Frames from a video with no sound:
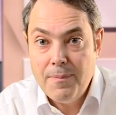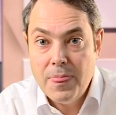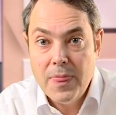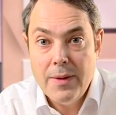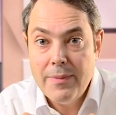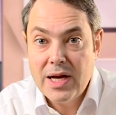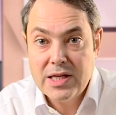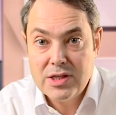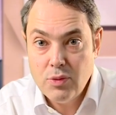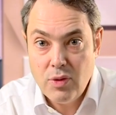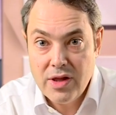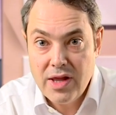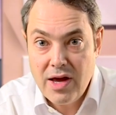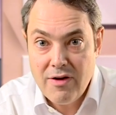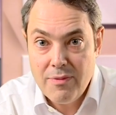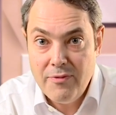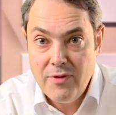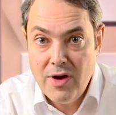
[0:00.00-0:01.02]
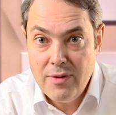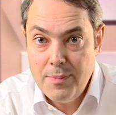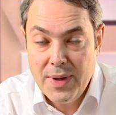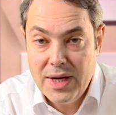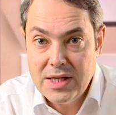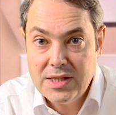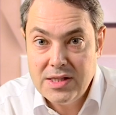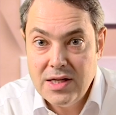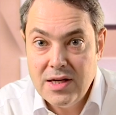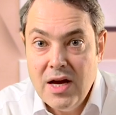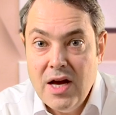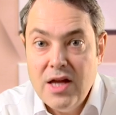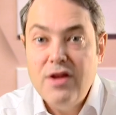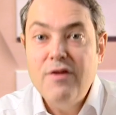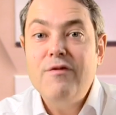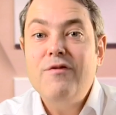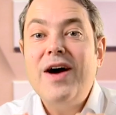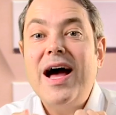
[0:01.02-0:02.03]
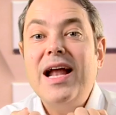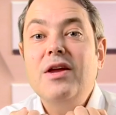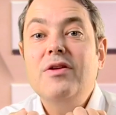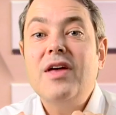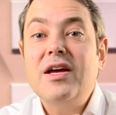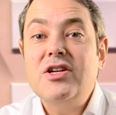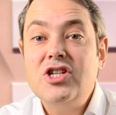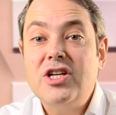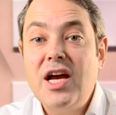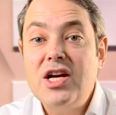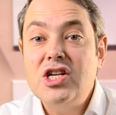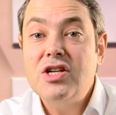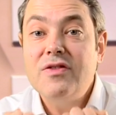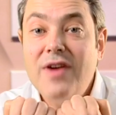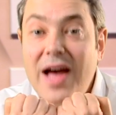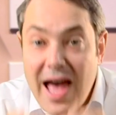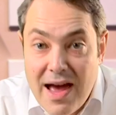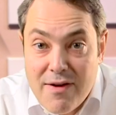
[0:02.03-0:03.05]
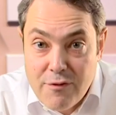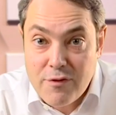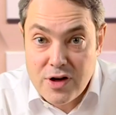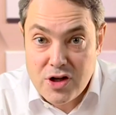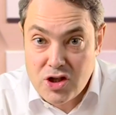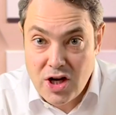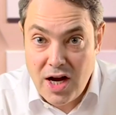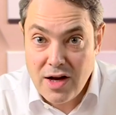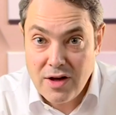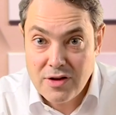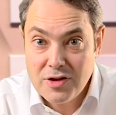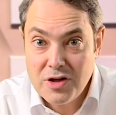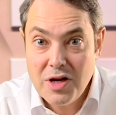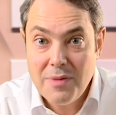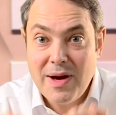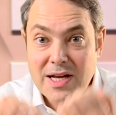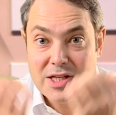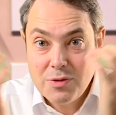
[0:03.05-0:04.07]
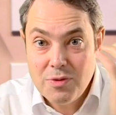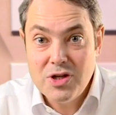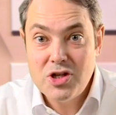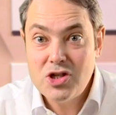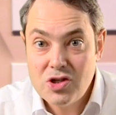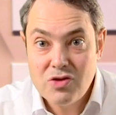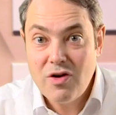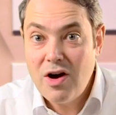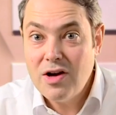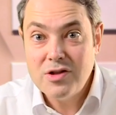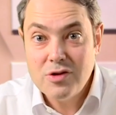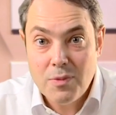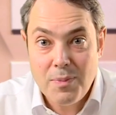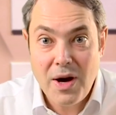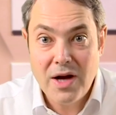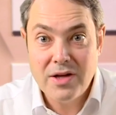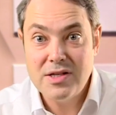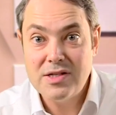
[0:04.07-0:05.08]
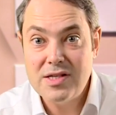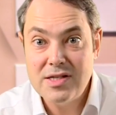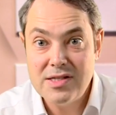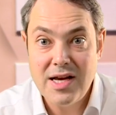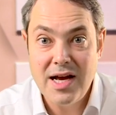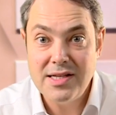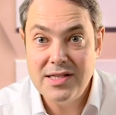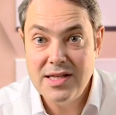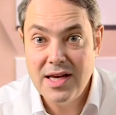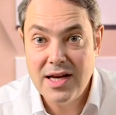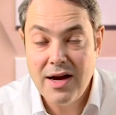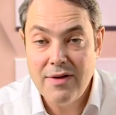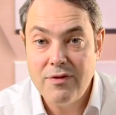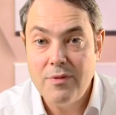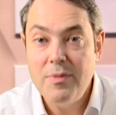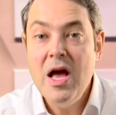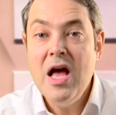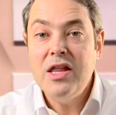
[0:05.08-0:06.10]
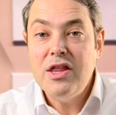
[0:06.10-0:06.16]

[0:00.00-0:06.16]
no matter what their ability, that value the education of every child, no matter which strata or part of society they come from,